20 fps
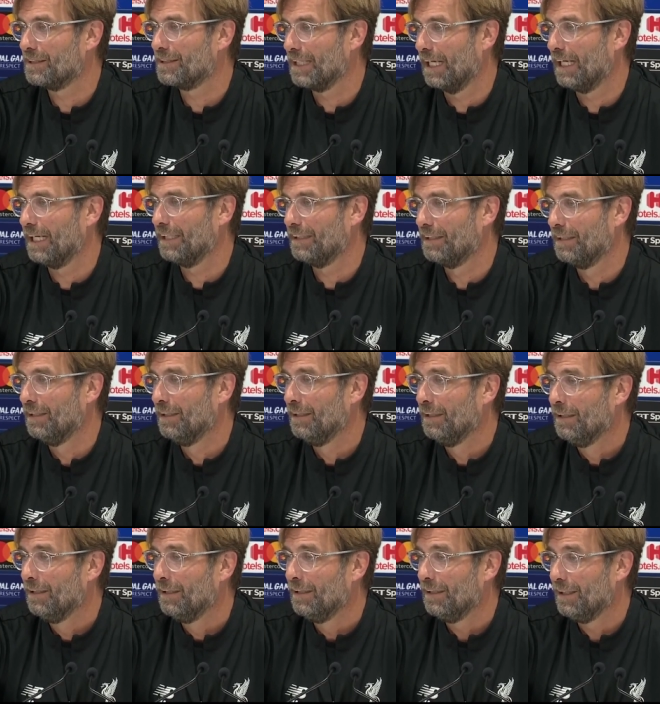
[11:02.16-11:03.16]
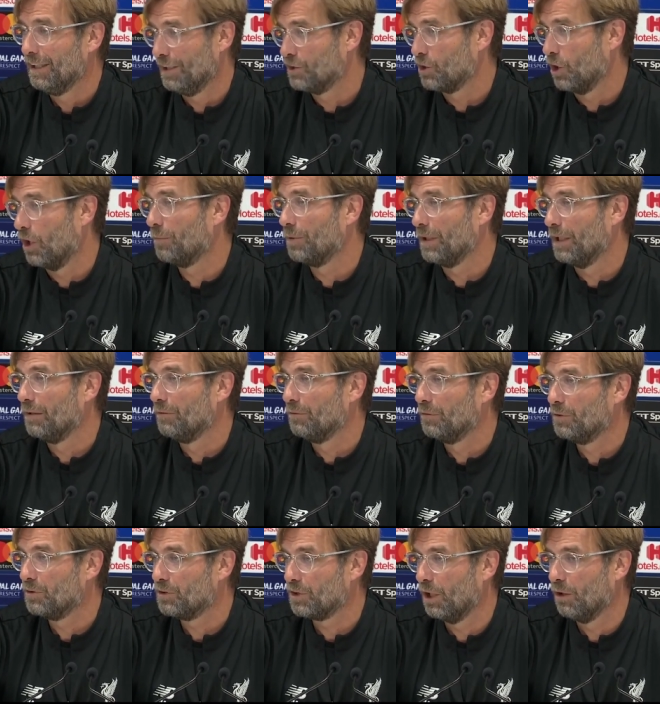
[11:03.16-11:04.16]
side in Serbia.
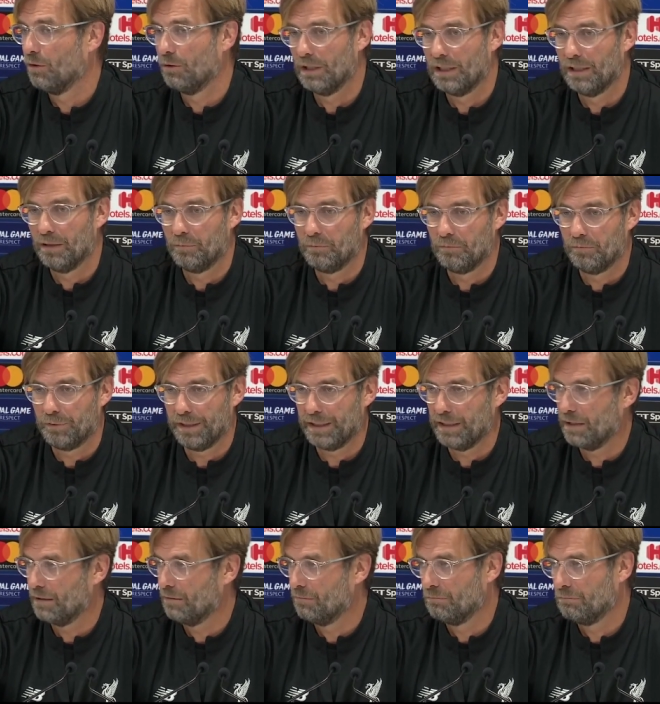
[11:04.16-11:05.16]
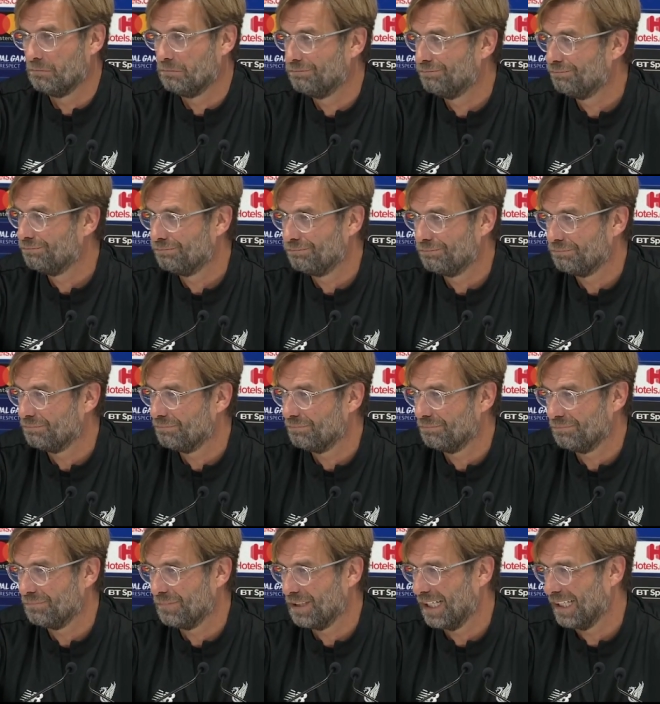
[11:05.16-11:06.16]
So um, winning
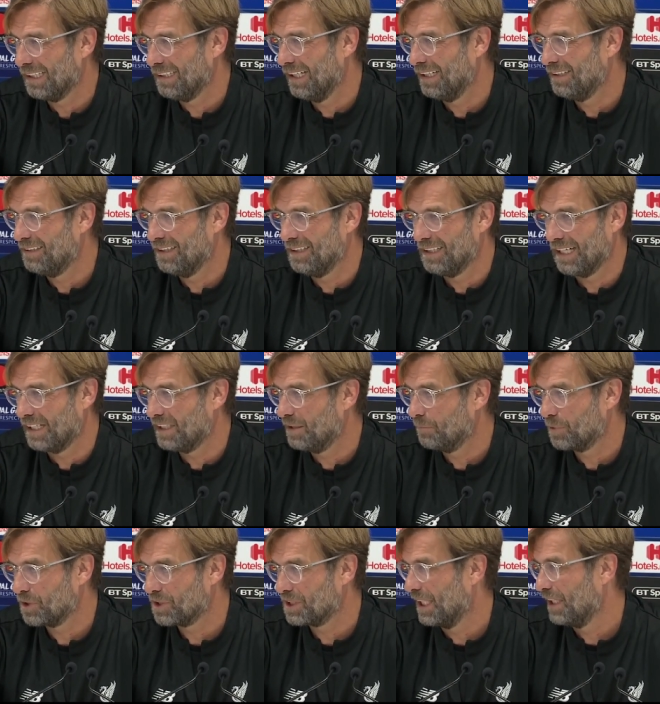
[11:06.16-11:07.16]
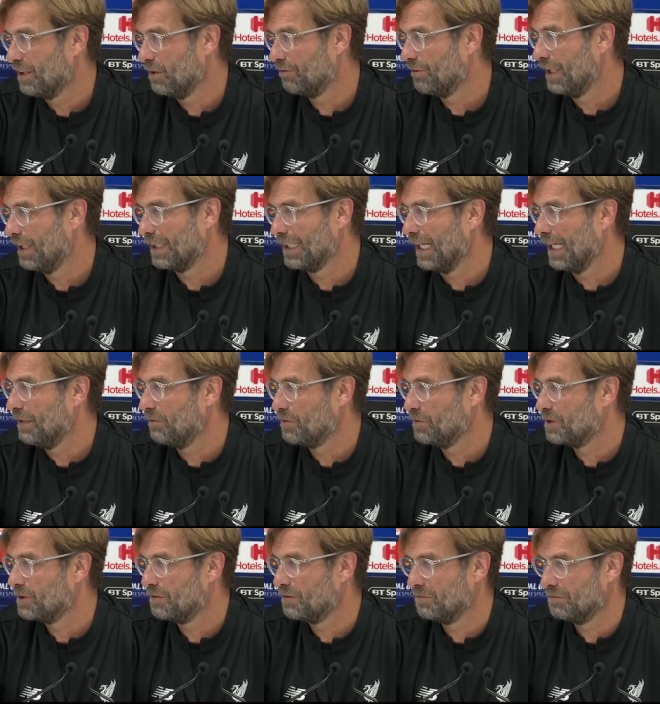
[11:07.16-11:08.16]
80, 90% of their
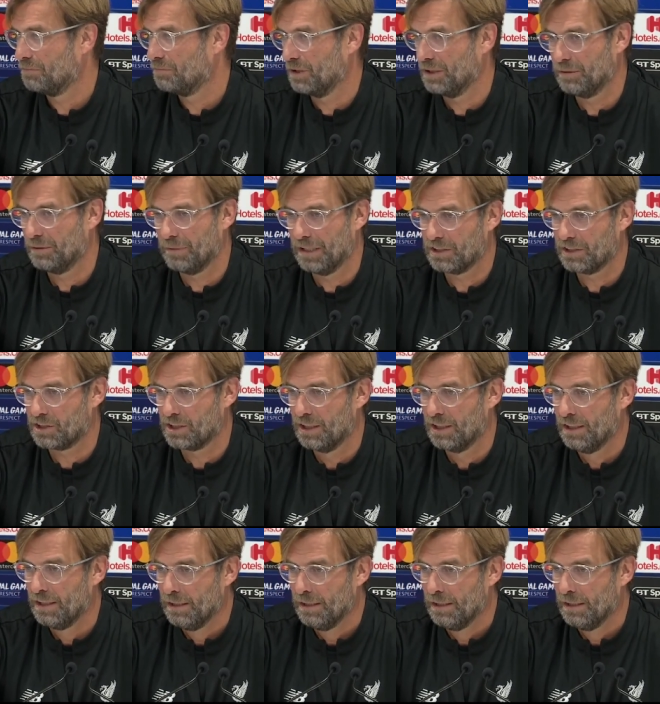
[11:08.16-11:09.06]
games, pretty much.